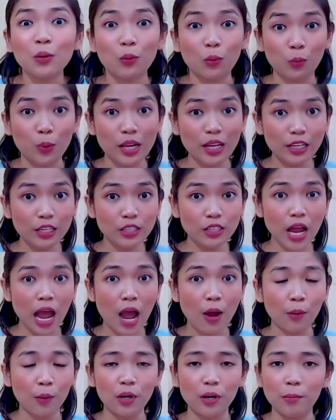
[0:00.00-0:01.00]
which
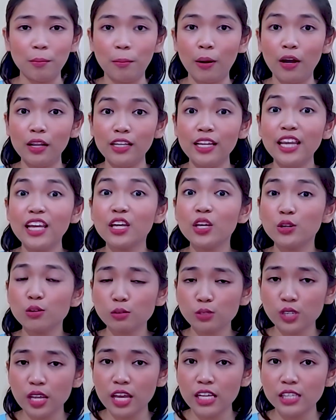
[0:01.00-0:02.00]
our body
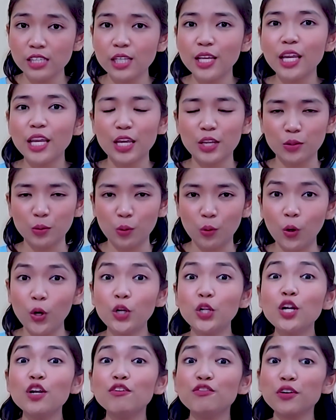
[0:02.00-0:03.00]
uses in
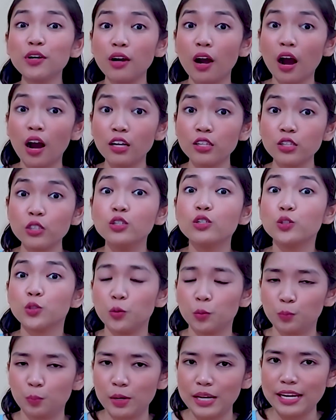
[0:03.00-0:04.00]
order for us
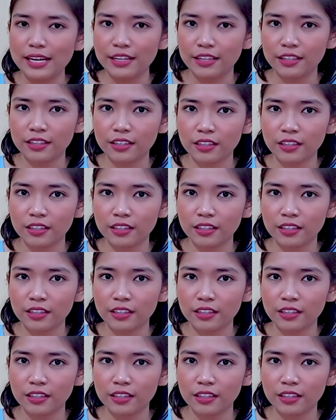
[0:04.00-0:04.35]
to breathe.